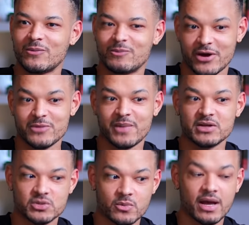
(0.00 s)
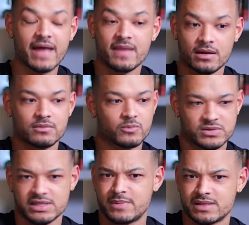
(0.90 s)
my own bedroom, and then we'll
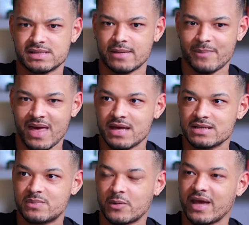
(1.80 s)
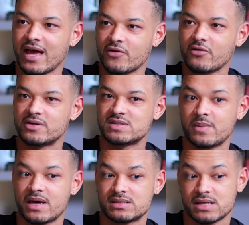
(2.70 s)
sleep in the same bed, but we have our own
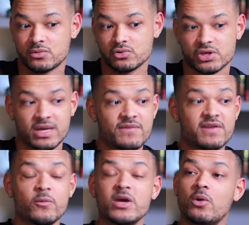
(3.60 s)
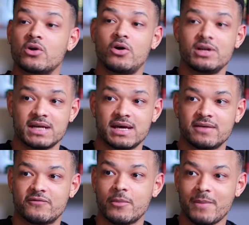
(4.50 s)
space. And also, even if we go on
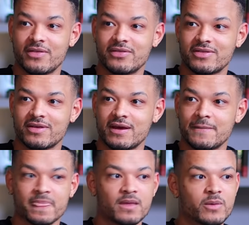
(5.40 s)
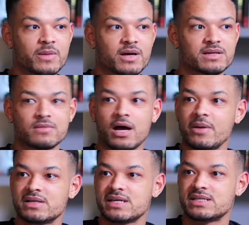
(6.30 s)
holiday for a month, we might, I
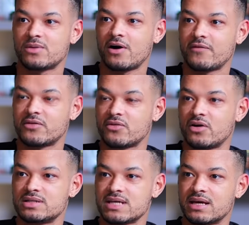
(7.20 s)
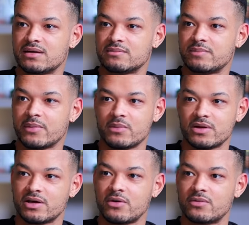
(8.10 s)
might say to her halfway through the holiday, babe, I'm
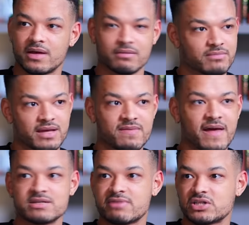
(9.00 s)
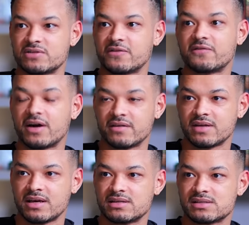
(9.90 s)
going to go in that direction for five
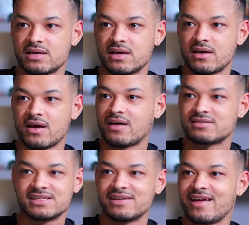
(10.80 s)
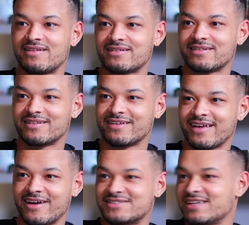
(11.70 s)
days. I'll see you then.
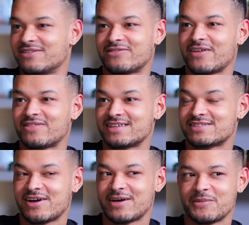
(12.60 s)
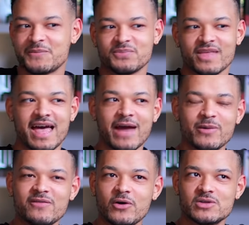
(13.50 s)
I'll see you in five days' time. And
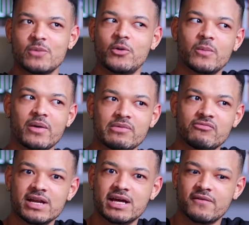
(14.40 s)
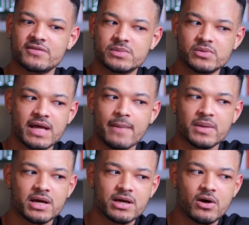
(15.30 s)
we've got to a point where we're really comfortable with that.
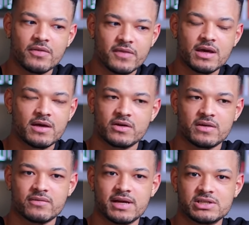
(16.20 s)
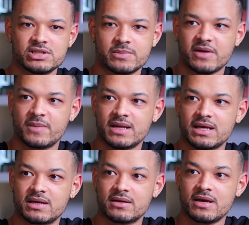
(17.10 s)
But I can't think of another relationship I've been
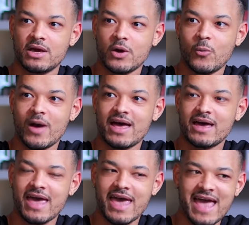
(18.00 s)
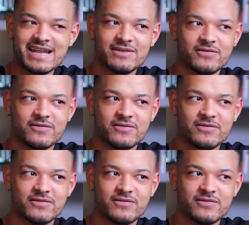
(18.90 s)
in where any